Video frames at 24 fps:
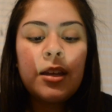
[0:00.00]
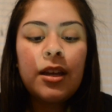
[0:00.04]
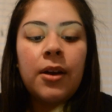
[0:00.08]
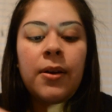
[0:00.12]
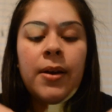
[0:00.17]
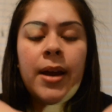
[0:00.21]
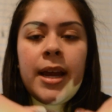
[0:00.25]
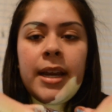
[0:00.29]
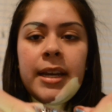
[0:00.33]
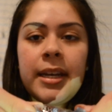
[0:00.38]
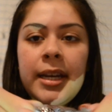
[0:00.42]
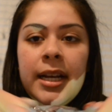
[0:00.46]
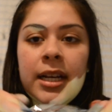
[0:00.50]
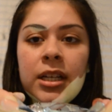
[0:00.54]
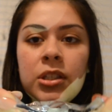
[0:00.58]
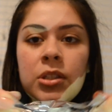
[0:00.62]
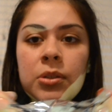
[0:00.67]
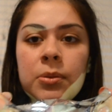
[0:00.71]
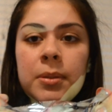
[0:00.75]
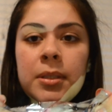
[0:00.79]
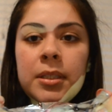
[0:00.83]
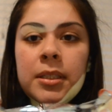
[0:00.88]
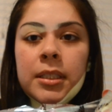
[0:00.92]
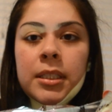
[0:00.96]
Right,
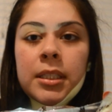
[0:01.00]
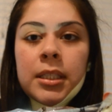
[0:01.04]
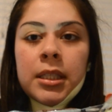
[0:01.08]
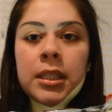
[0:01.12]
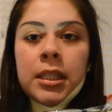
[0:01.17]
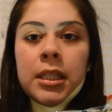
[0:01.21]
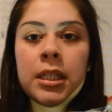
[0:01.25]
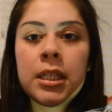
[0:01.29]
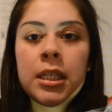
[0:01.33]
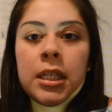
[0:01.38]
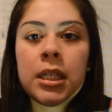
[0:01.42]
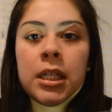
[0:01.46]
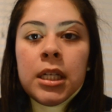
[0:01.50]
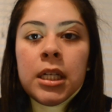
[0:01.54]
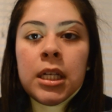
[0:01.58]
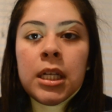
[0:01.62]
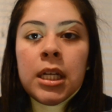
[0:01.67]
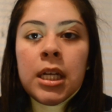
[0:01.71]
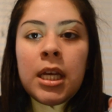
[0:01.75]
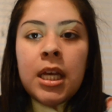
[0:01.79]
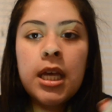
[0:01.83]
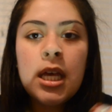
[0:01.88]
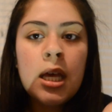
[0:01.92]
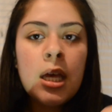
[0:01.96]
next one.
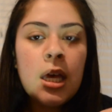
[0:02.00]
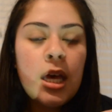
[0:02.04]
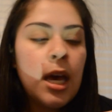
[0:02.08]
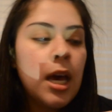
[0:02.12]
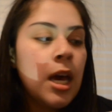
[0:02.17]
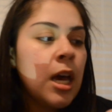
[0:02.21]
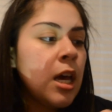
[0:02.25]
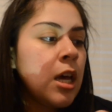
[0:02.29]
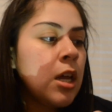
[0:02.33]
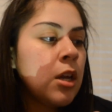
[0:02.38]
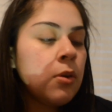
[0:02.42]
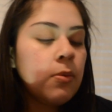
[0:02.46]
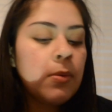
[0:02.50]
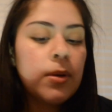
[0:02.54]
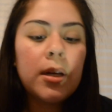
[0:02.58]
And